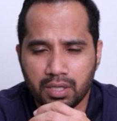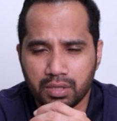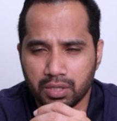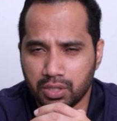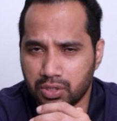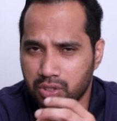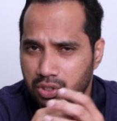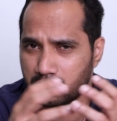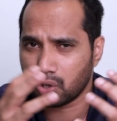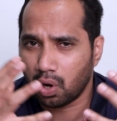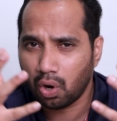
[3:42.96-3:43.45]

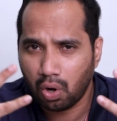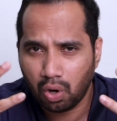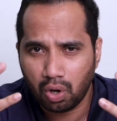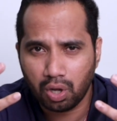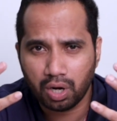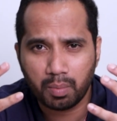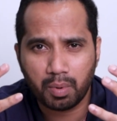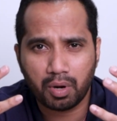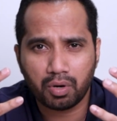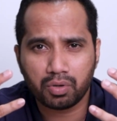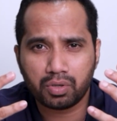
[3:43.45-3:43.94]
this is
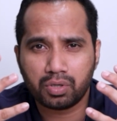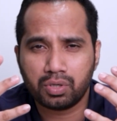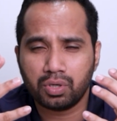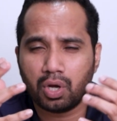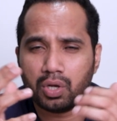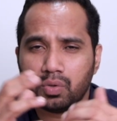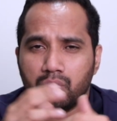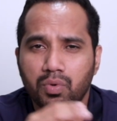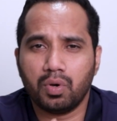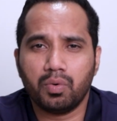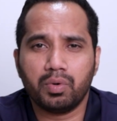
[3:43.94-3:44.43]
all about
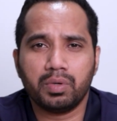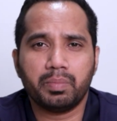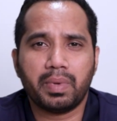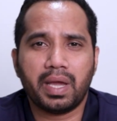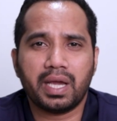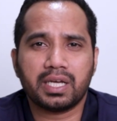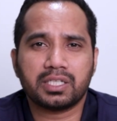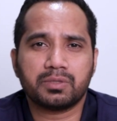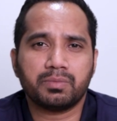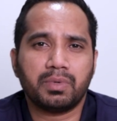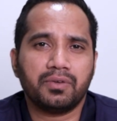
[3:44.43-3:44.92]
non-woven
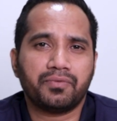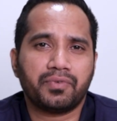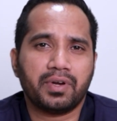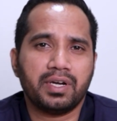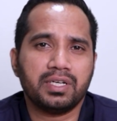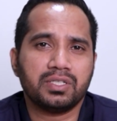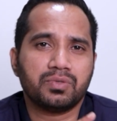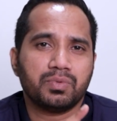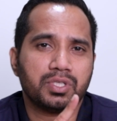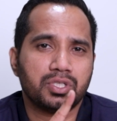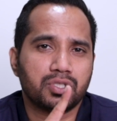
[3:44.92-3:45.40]
bags my
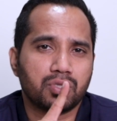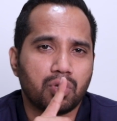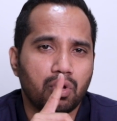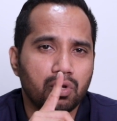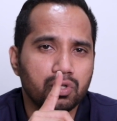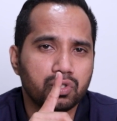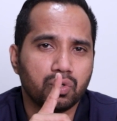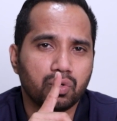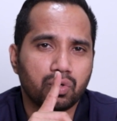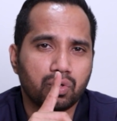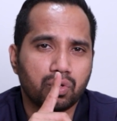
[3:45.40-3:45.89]
friends which is
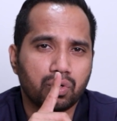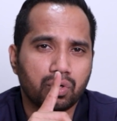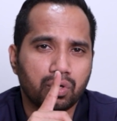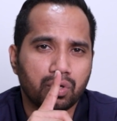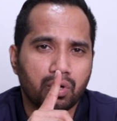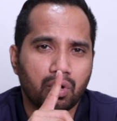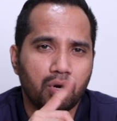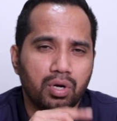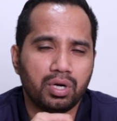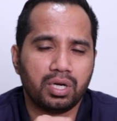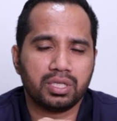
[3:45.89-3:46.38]
also
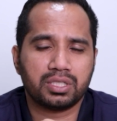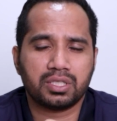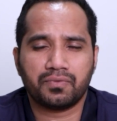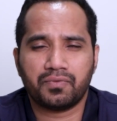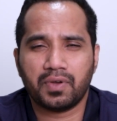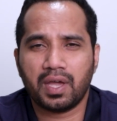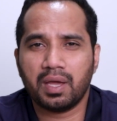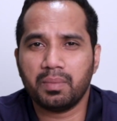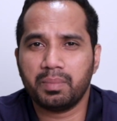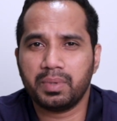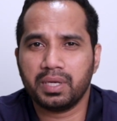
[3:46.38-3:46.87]
called as a
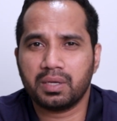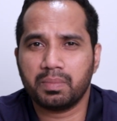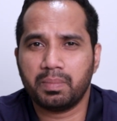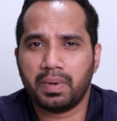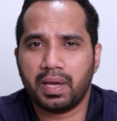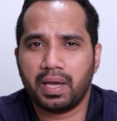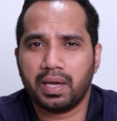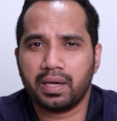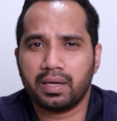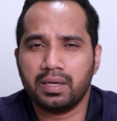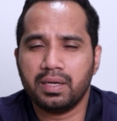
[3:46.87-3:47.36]
fabric
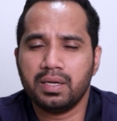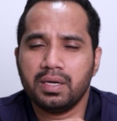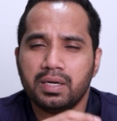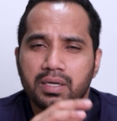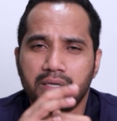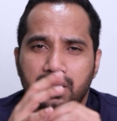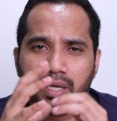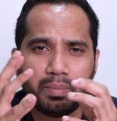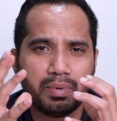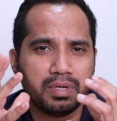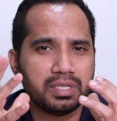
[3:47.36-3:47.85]
bag
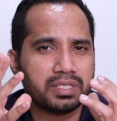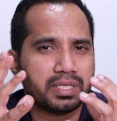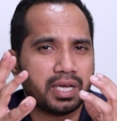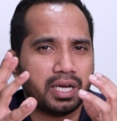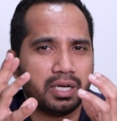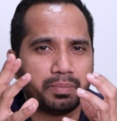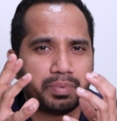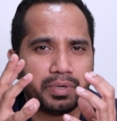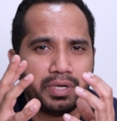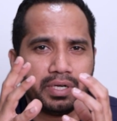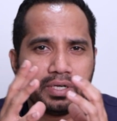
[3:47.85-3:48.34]
double
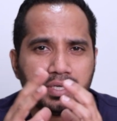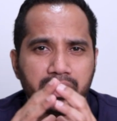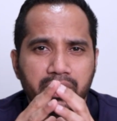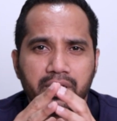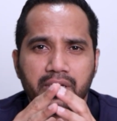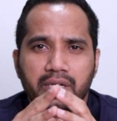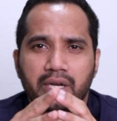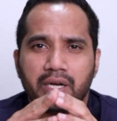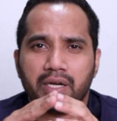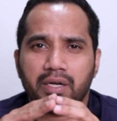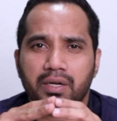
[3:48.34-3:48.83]
side
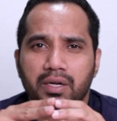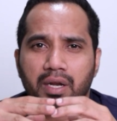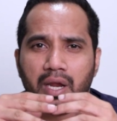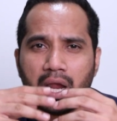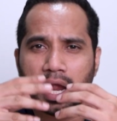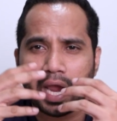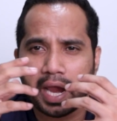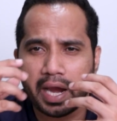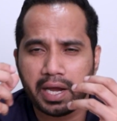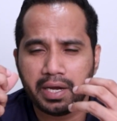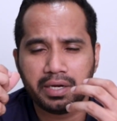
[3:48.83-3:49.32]
printing and
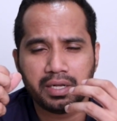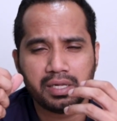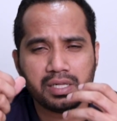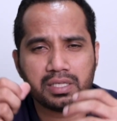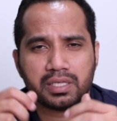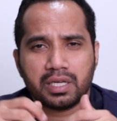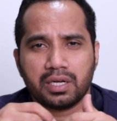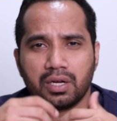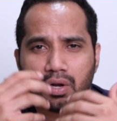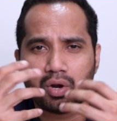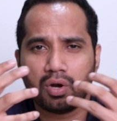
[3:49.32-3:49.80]
handles
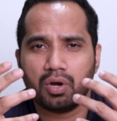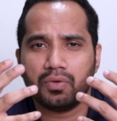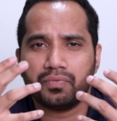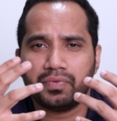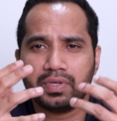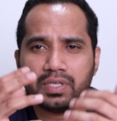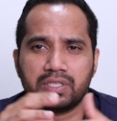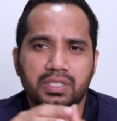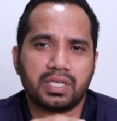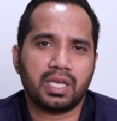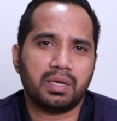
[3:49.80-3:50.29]
and a lot of
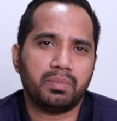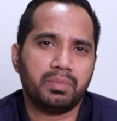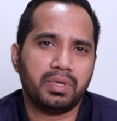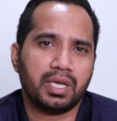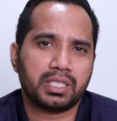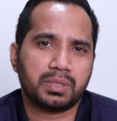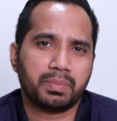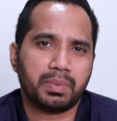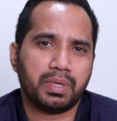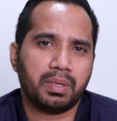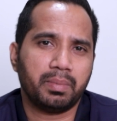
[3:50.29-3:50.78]
things can be
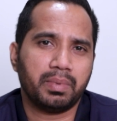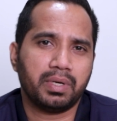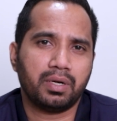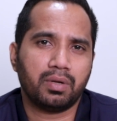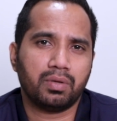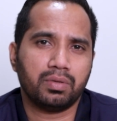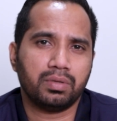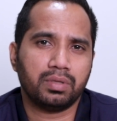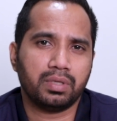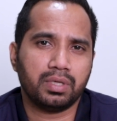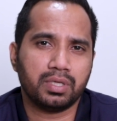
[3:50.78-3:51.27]
experimented
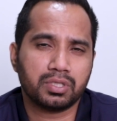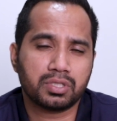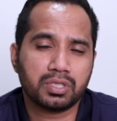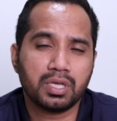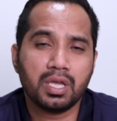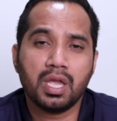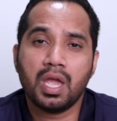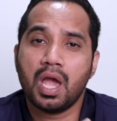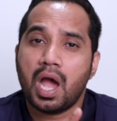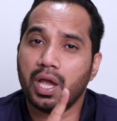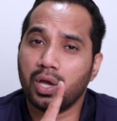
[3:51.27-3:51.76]
on this
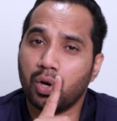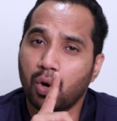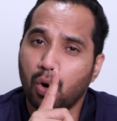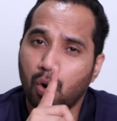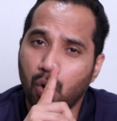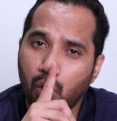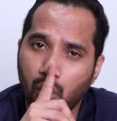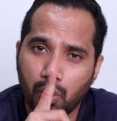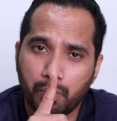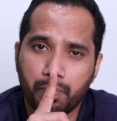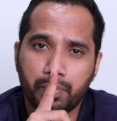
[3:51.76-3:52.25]
i
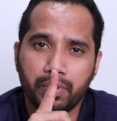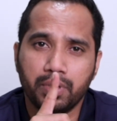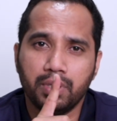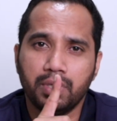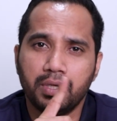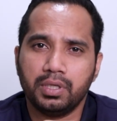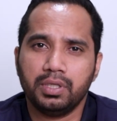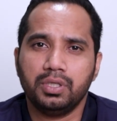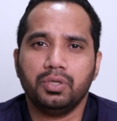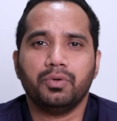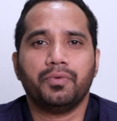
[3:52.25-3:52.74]
hope
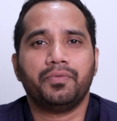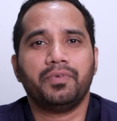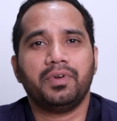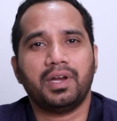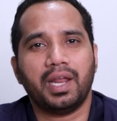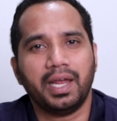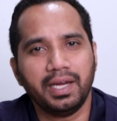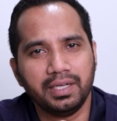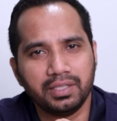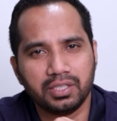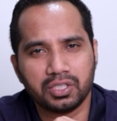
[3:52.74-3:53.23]
you've
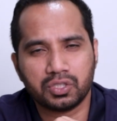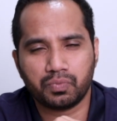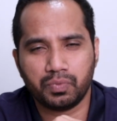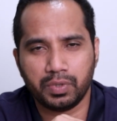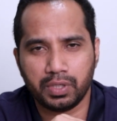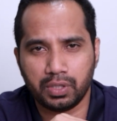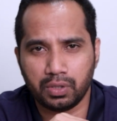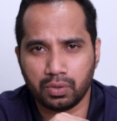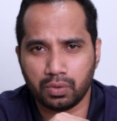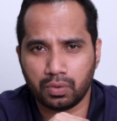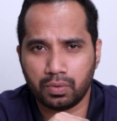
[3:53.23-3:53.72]
liked this
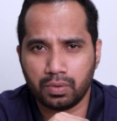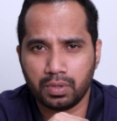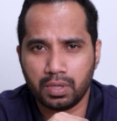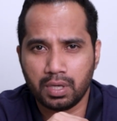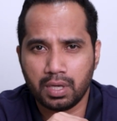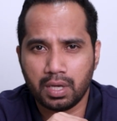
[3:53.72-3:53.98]
video